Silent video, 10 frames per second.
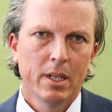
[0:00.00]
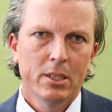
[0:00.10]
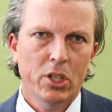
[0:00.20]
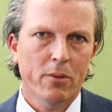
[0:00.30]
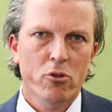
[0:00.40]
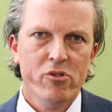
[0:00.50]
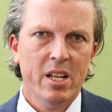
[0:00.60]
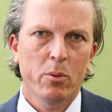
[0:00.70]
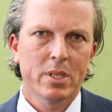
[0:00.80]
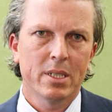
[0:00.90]
Shovel
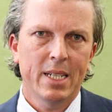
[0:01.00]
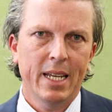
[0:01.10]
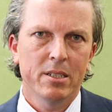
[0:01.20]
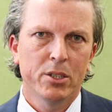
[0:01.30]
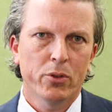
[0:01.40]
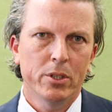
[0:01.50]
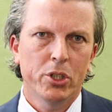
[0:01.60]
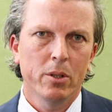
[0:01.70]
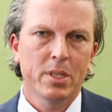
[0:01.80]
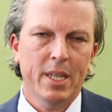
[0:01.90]
Ready was intended to
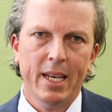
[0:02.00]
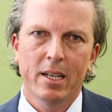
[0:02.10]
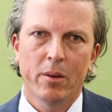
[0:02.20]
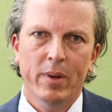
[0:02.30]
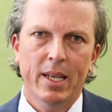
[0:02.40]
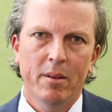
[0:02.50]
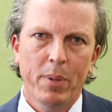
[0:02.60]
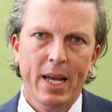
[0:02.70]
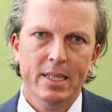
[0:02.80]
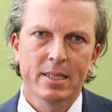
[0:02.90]
reduce the economic
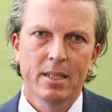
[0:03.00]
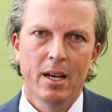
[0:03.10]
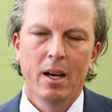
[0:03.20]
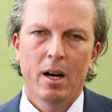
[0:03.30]
impacts